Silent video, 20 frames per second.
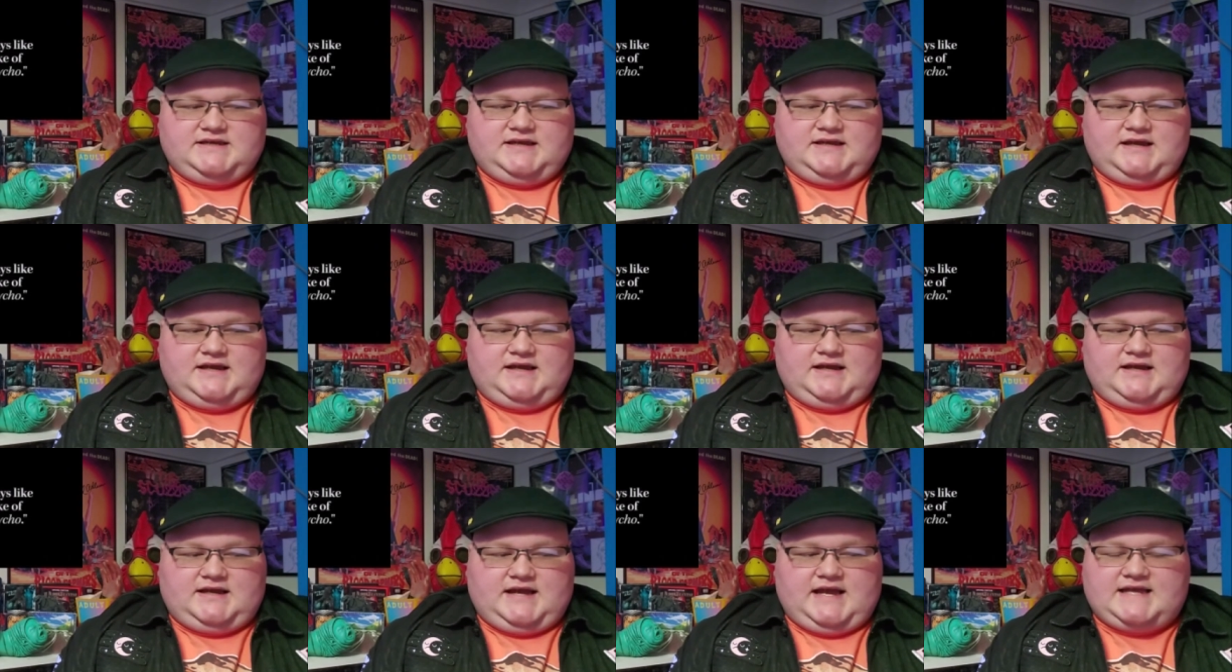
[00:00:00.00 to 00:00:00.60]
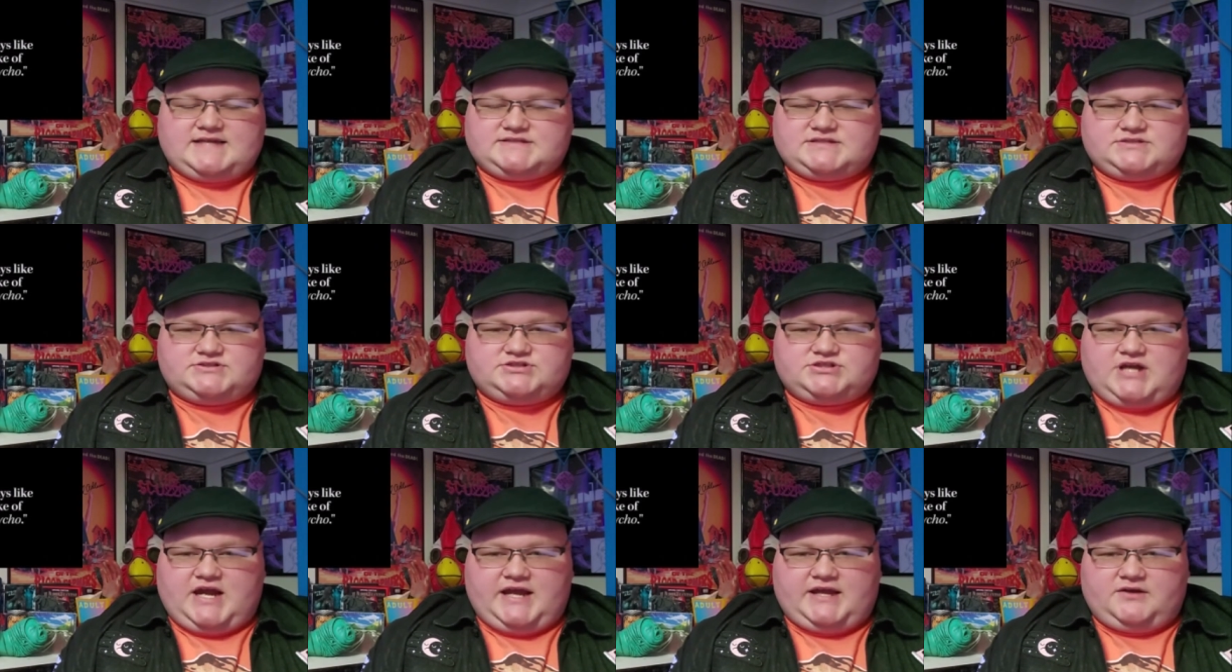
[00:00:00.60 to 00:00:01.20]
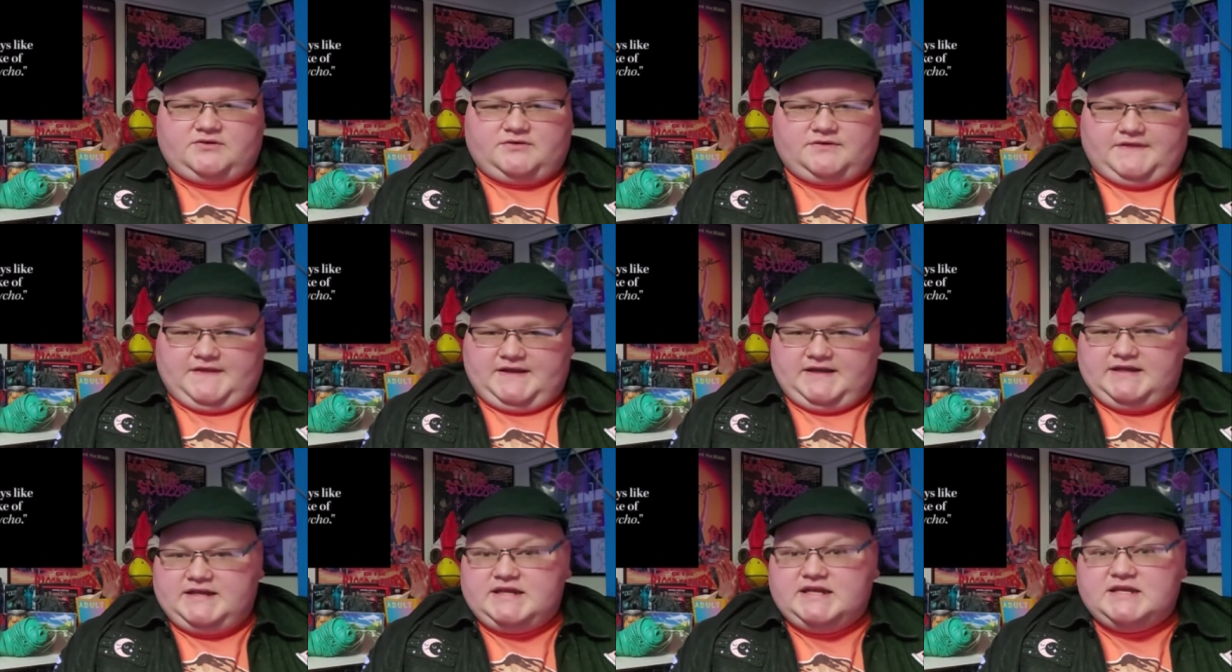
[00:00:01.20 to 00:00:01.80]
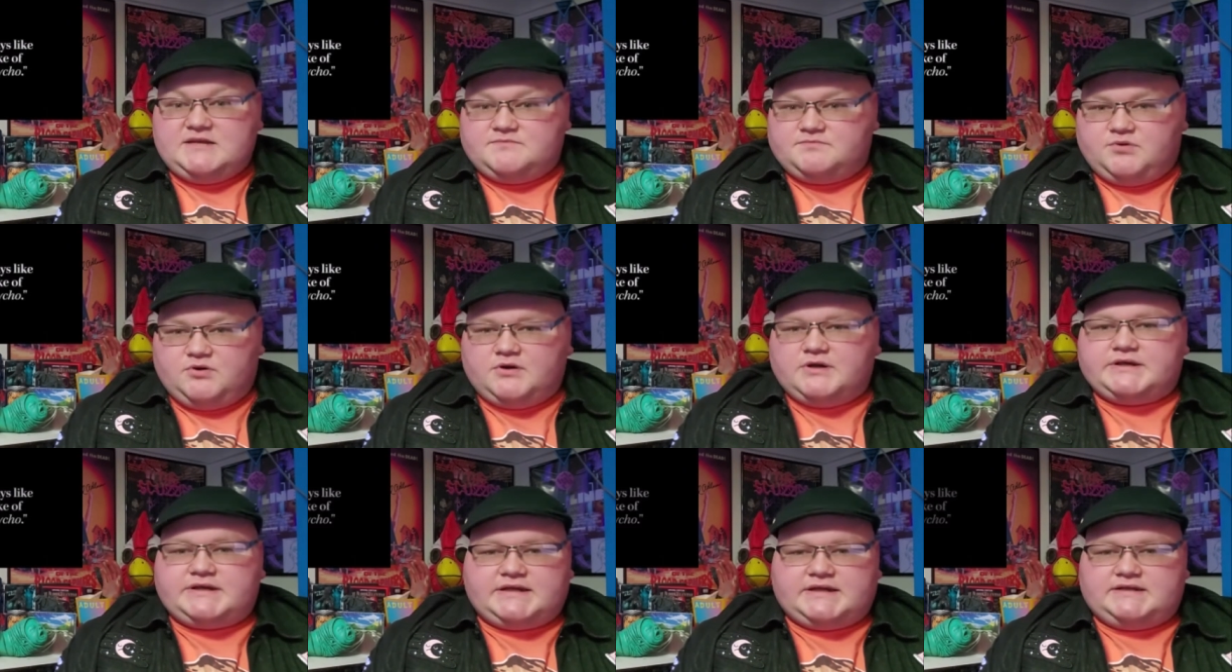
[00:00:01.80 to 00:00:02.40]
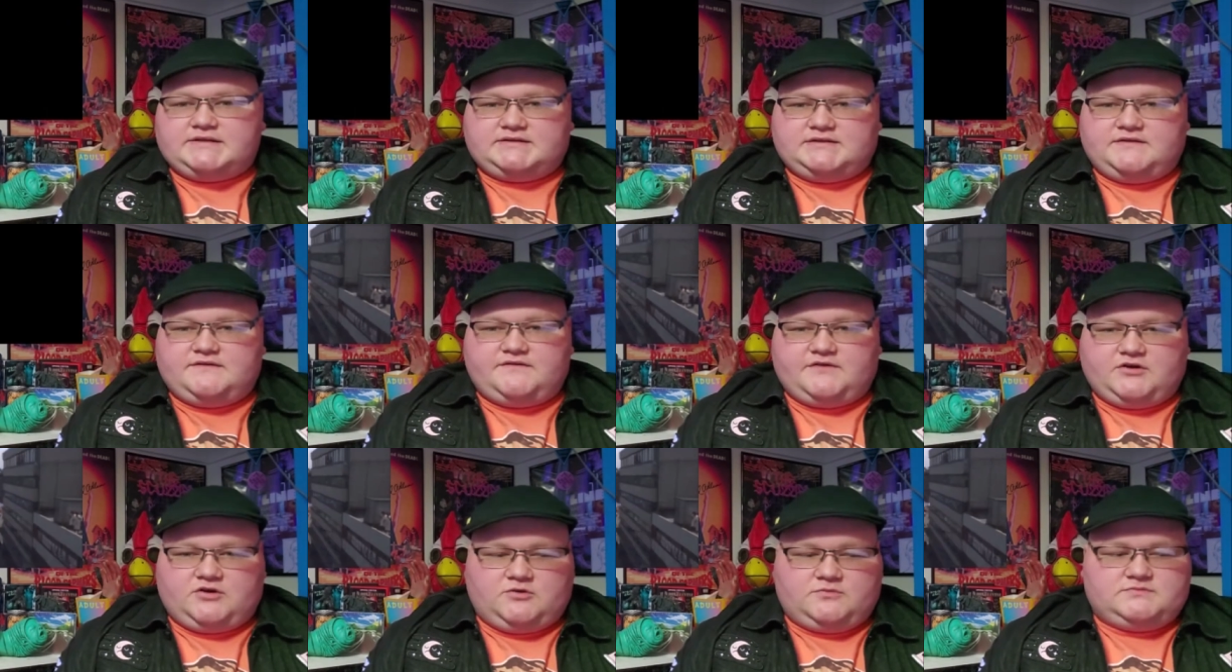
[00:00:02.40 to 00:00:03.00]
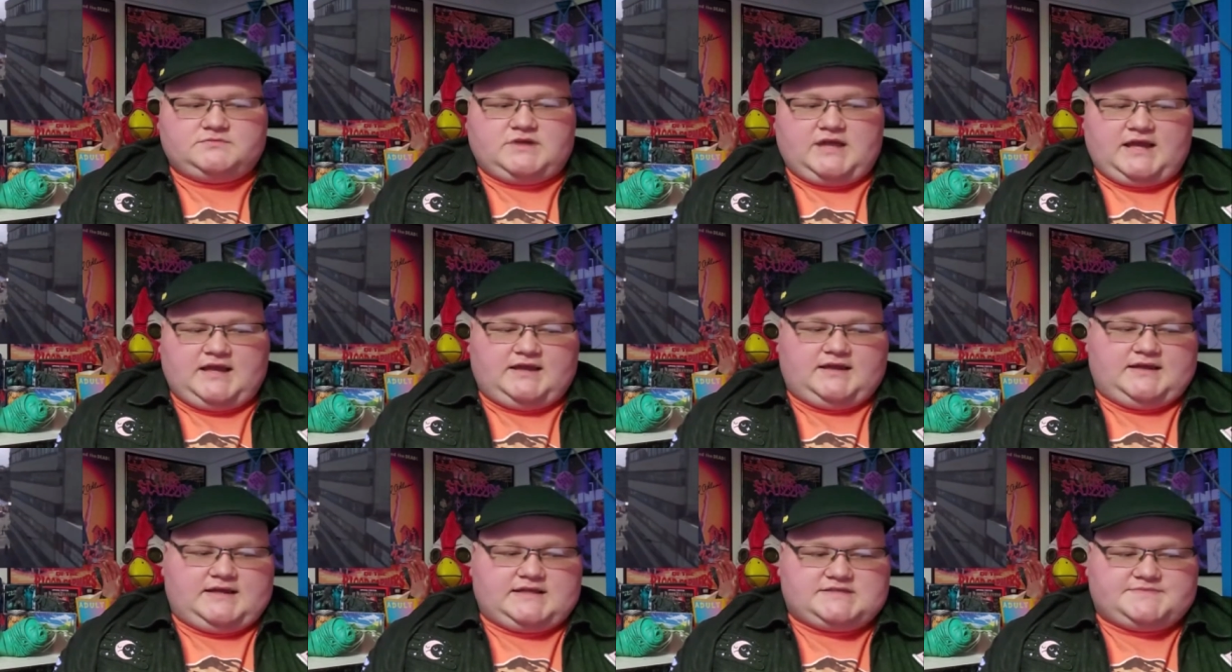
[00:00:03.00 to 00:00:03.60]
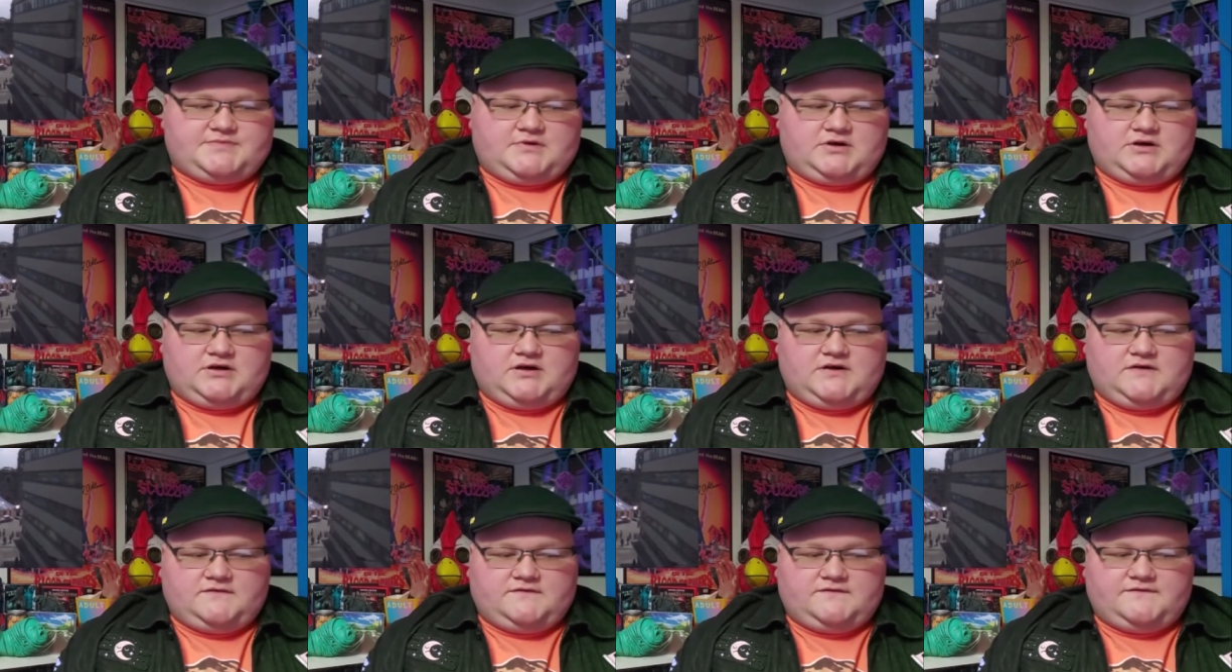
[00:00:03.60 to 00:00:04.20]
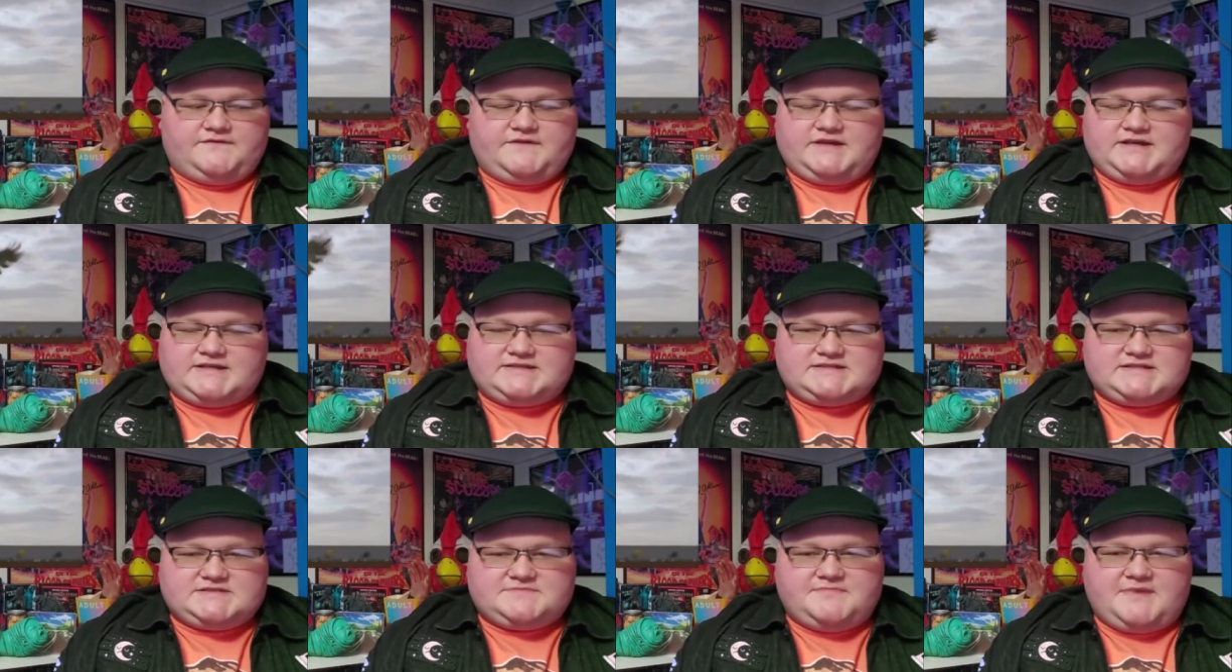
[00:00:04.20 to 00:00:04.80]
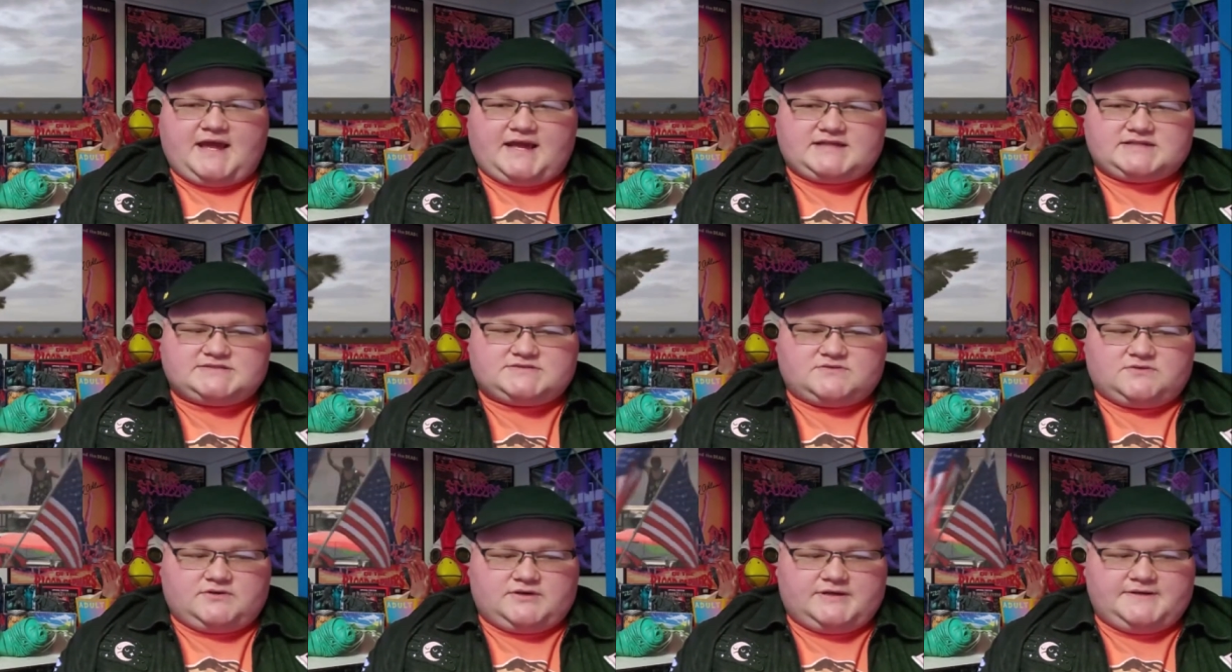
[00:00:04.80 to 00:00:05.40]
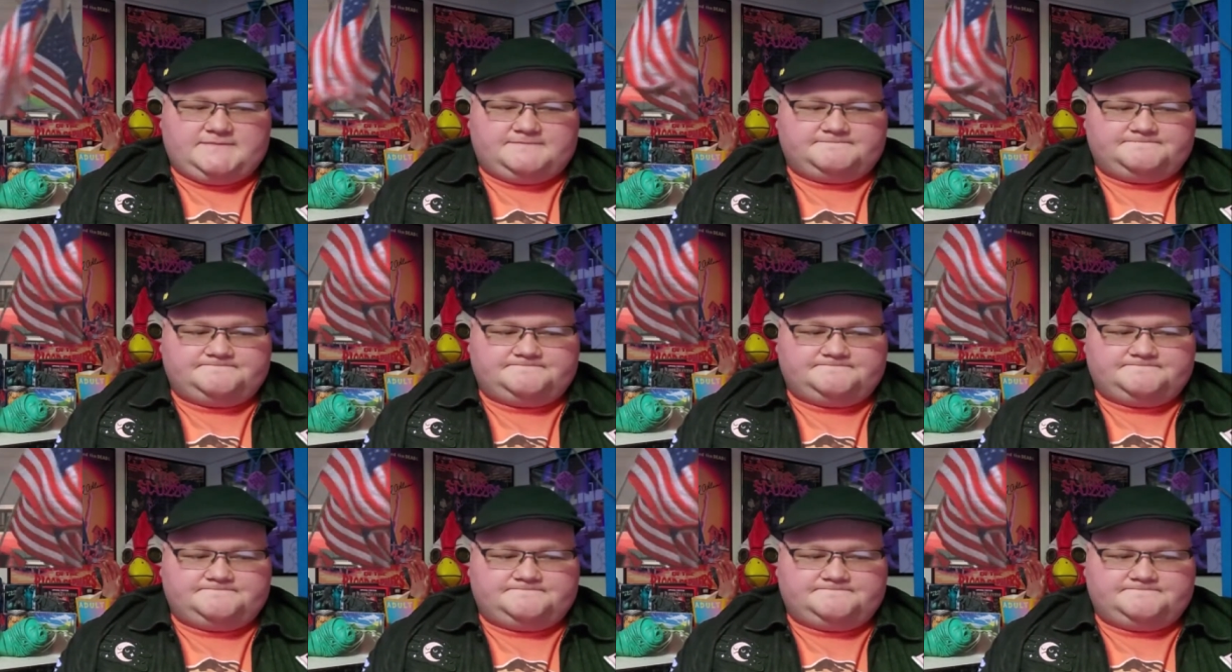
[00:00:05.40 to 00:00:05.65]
as a child that he put in the film as part of Phoenix's backstory.